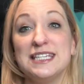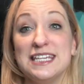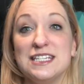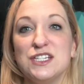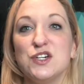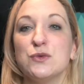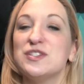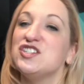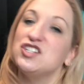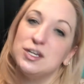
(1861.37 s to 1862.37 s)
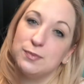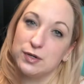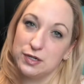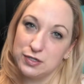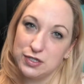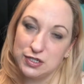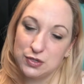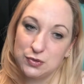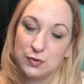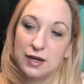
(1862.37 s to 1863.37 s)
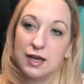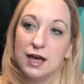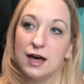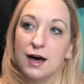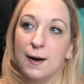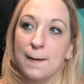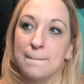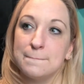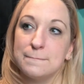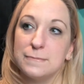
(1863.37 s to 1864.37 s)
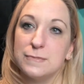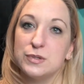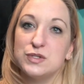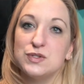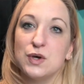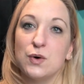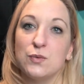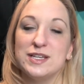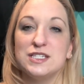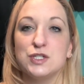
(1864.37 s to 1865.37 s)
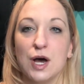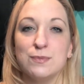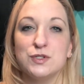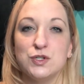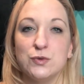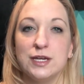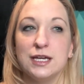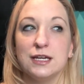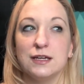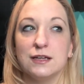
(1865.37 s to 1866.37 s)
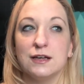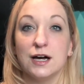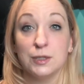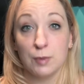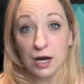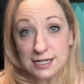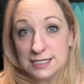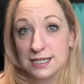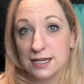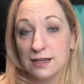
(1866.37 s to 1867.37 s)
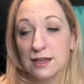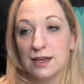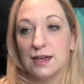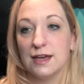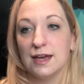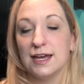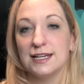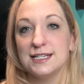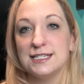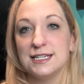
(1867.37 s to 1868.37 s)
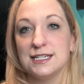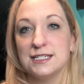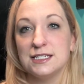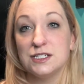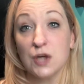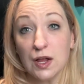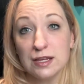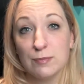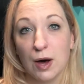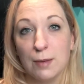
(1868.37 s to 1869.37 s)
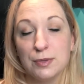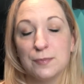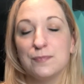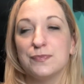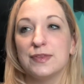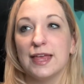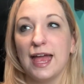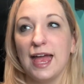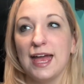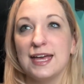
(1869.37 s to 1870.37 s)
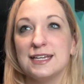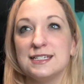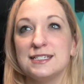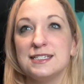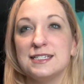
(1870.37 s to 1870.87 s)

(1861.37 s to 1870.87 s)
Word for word: easier, it was cheaper to do. Um, so we stopped doing unboxing and I did Dollipop. And